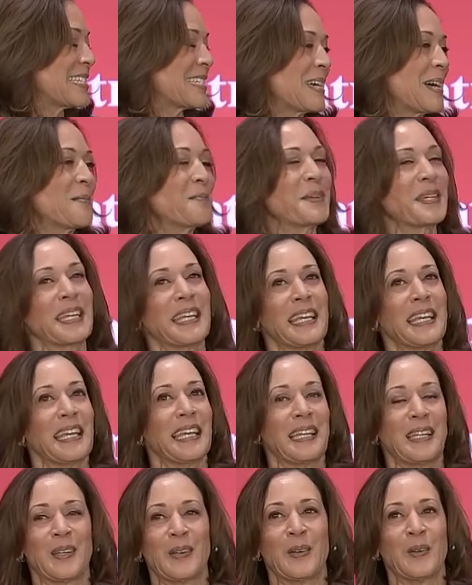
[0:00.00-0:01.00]
John
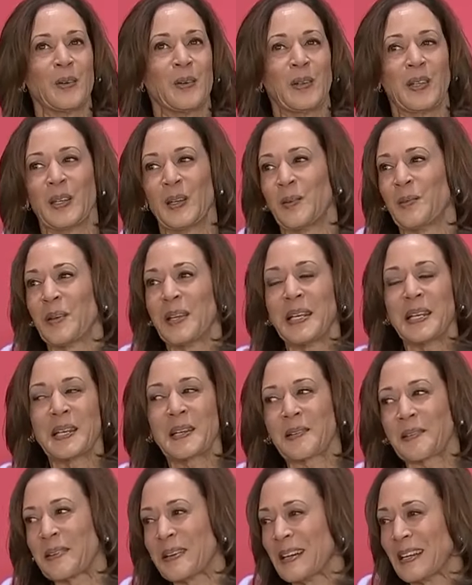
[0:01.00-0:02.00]
McCain, who, you know, we didn't
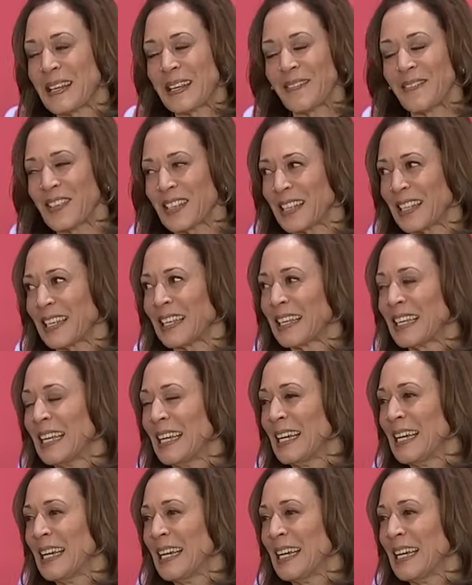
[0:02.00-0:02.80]
agree on everything.